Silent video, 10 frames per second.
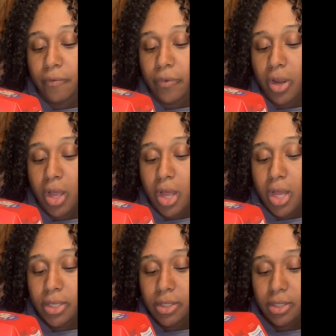For
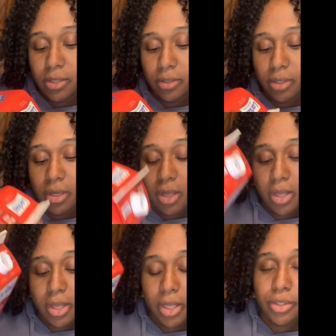us,
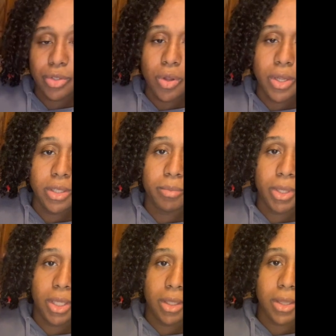it's going to
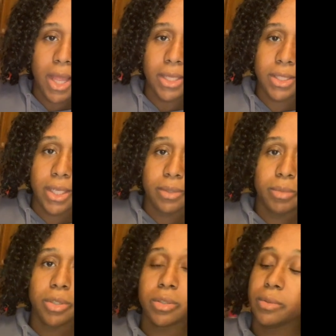be Lactaid
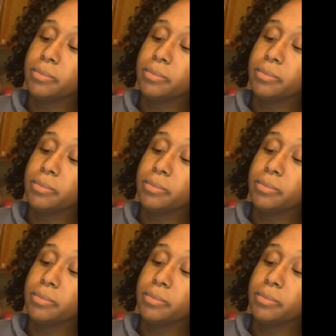milk.